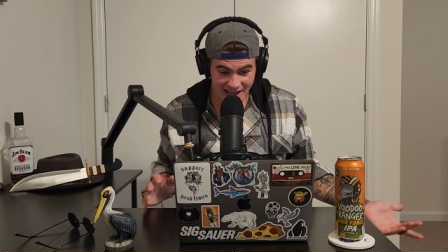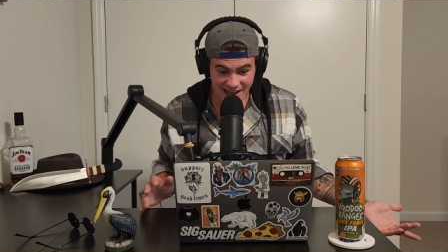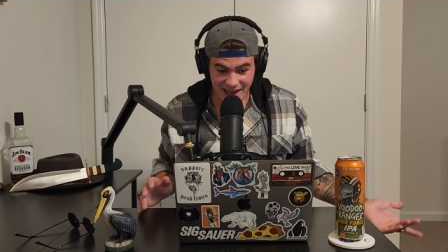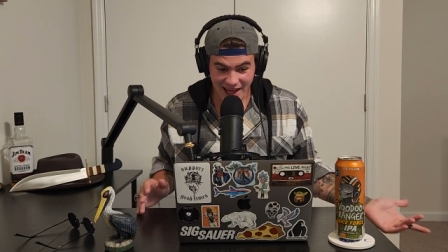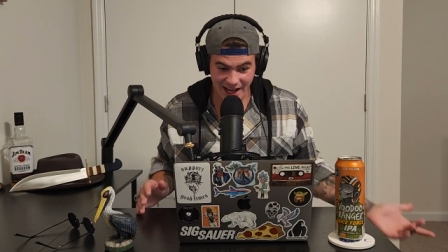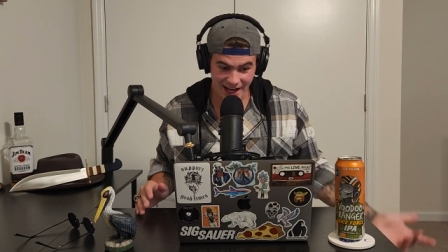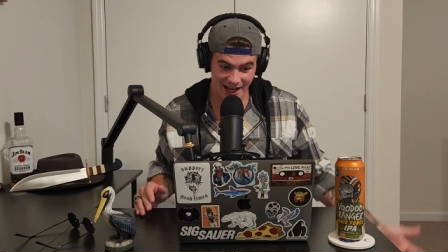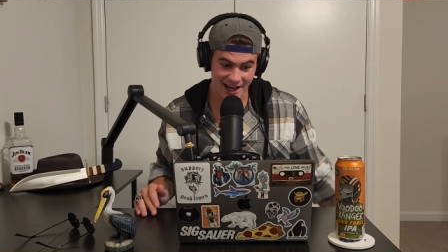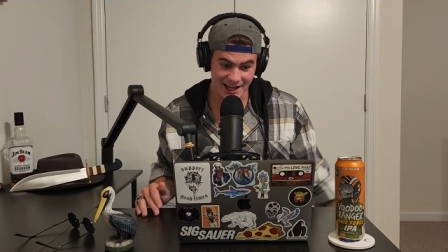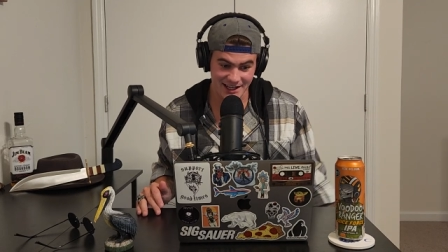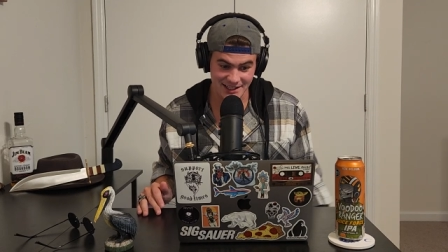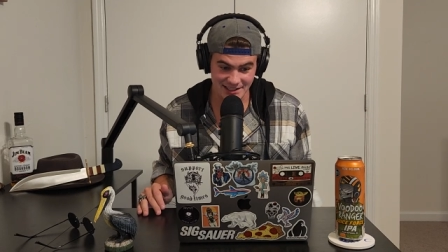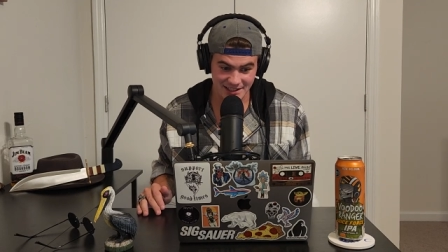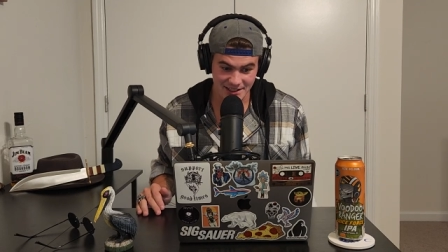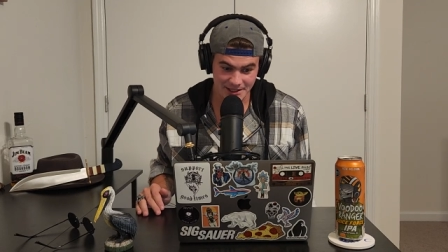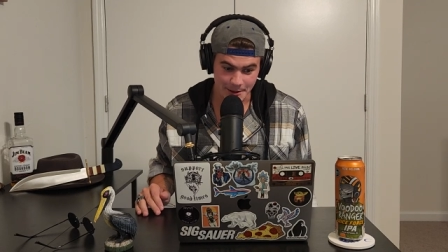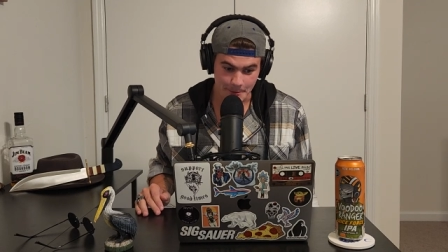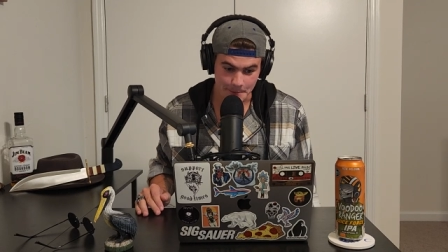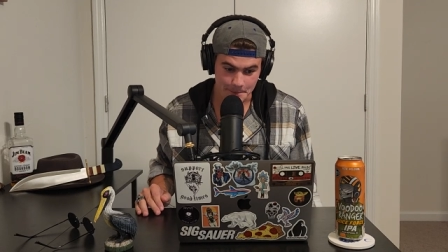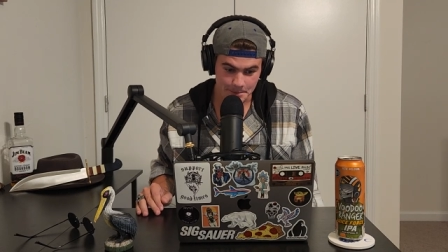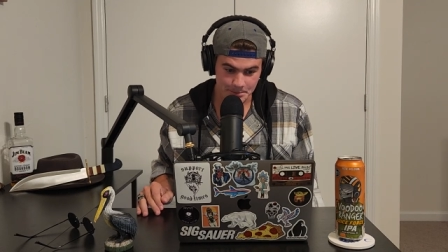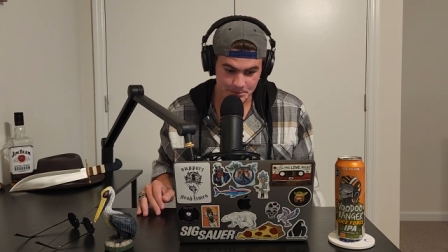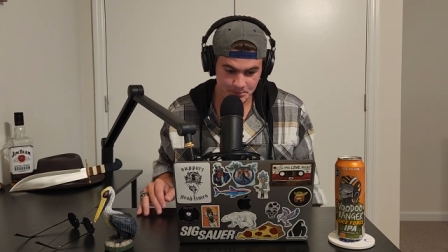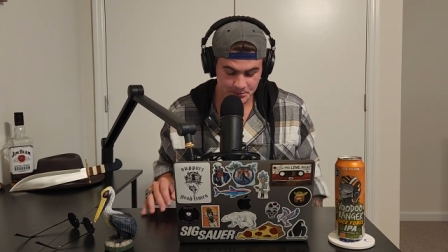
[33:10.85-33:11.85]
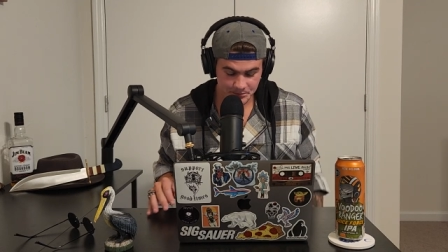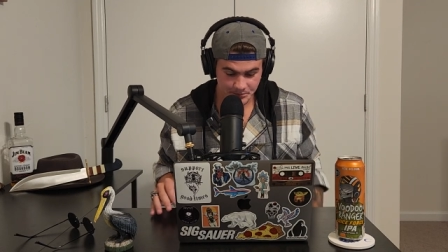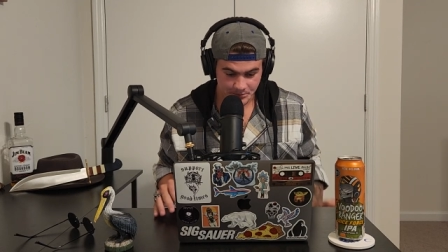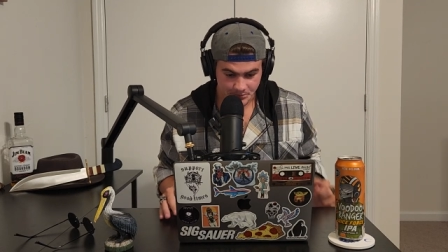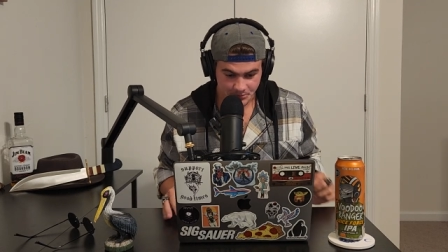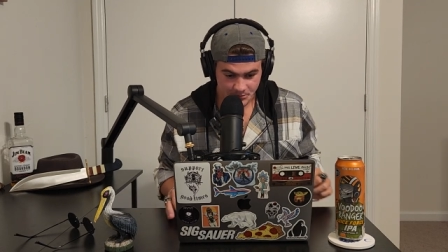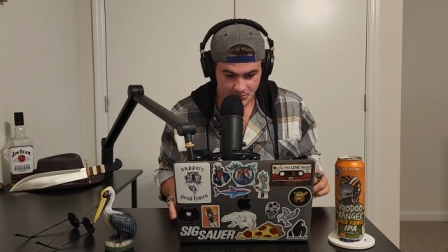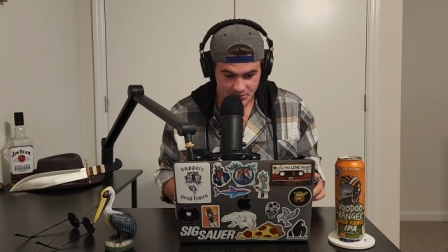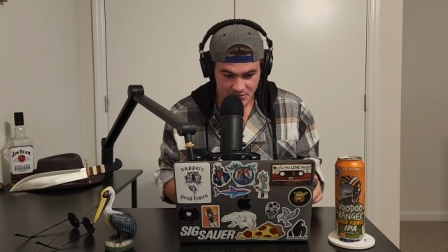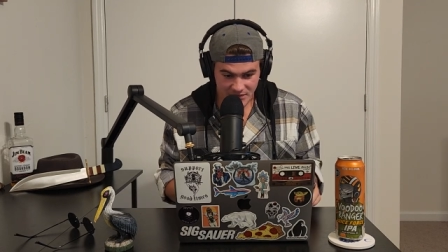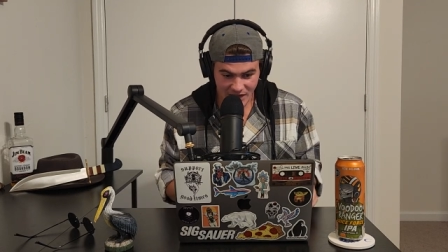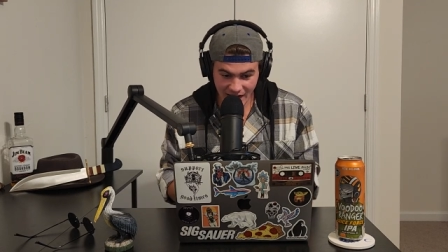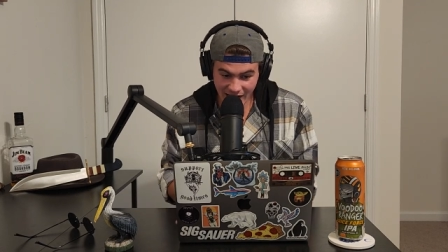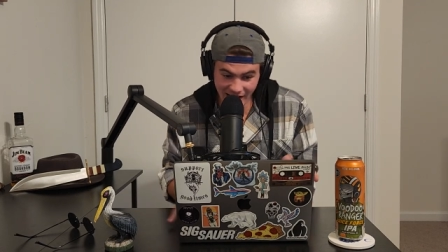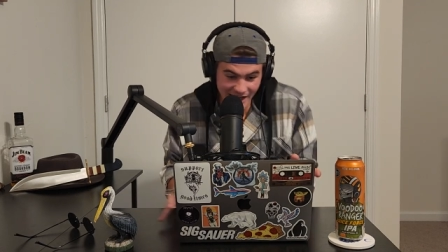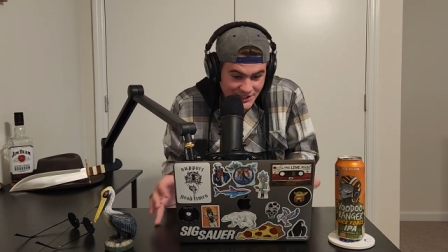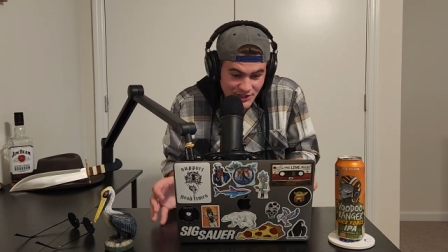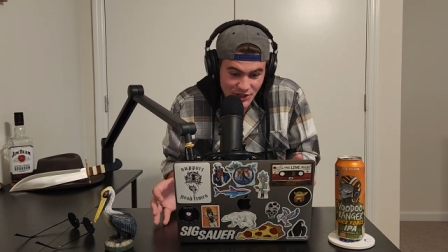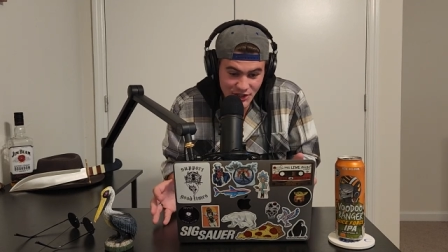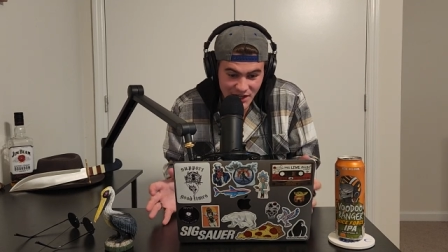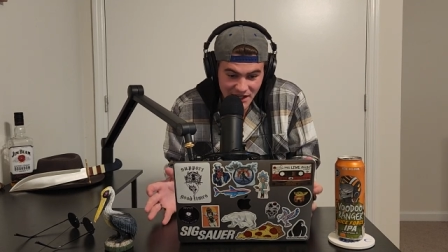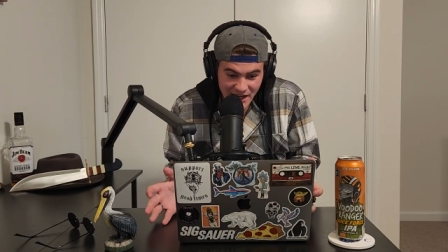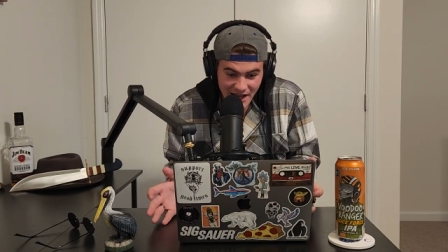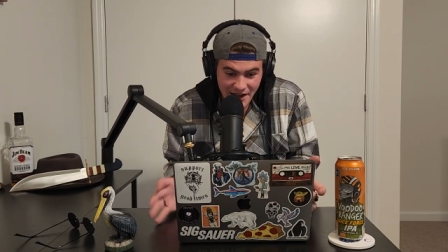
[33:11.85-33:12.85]
that? And
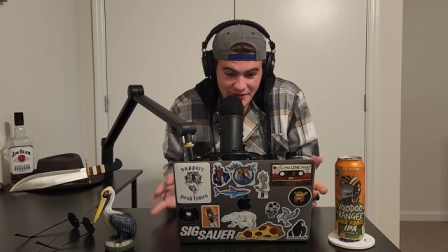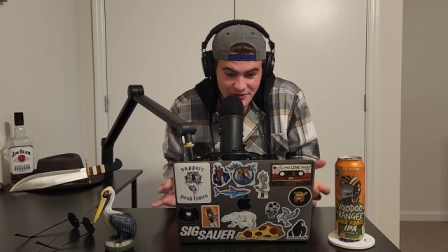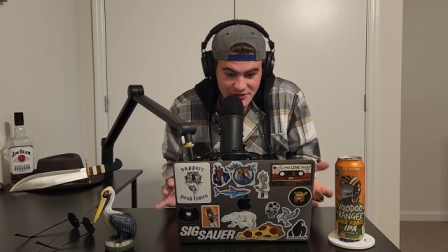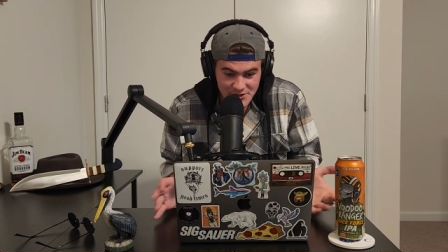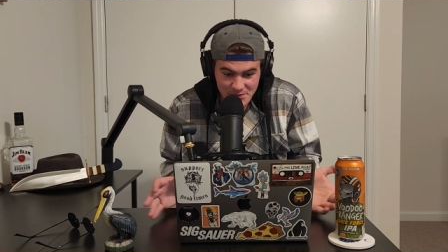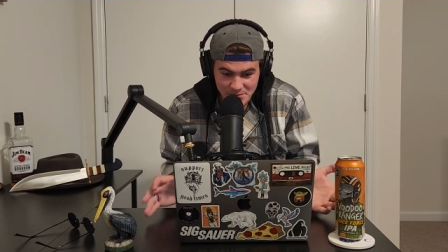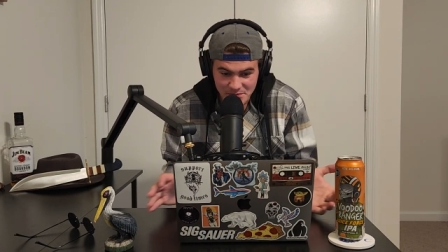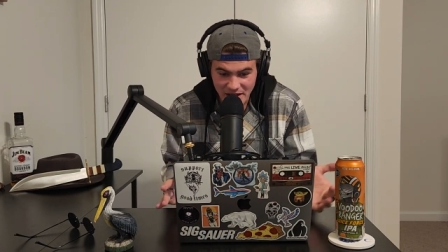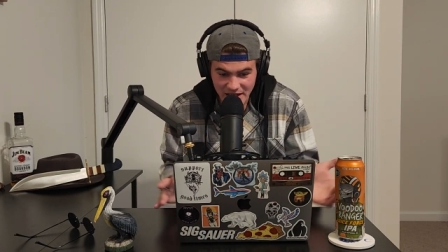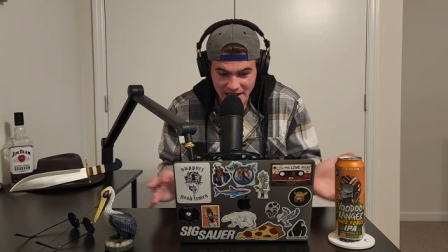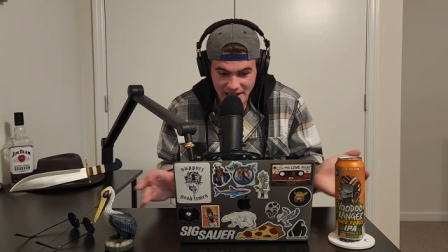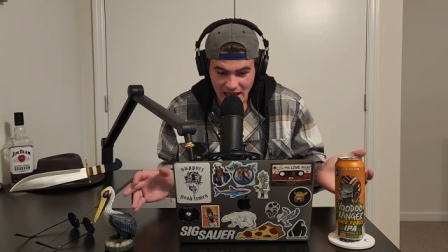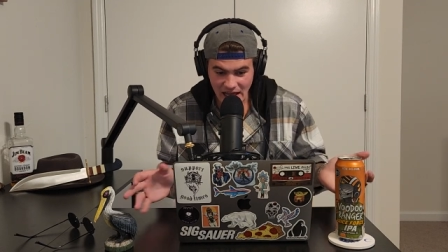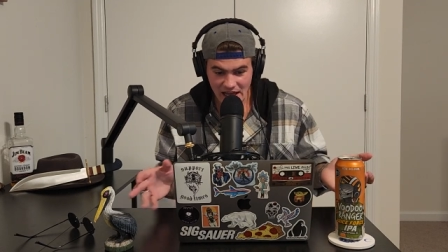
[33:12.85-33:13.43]
you're gonna have some like